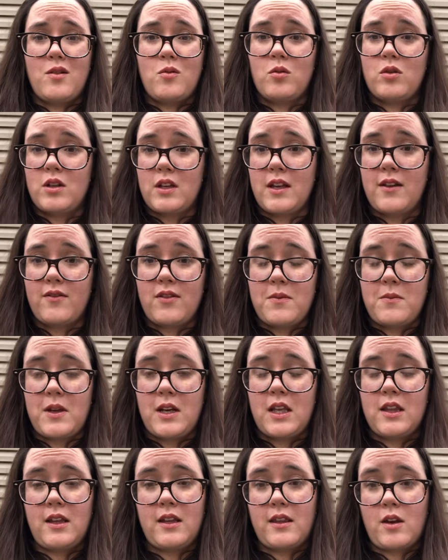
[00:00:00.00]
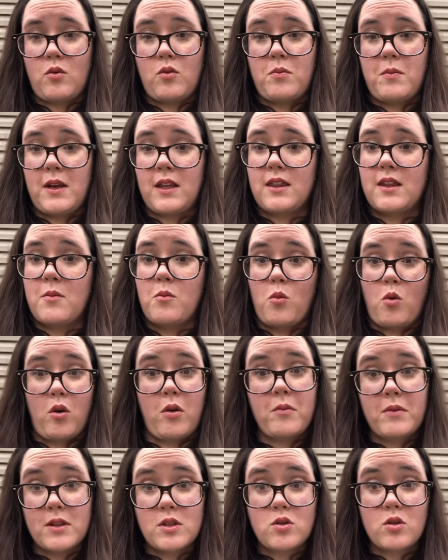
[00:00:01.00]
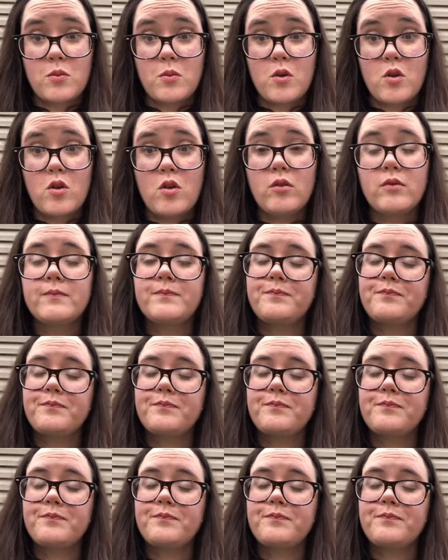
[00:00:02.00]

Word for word: want to give them anything that would make them more miserable.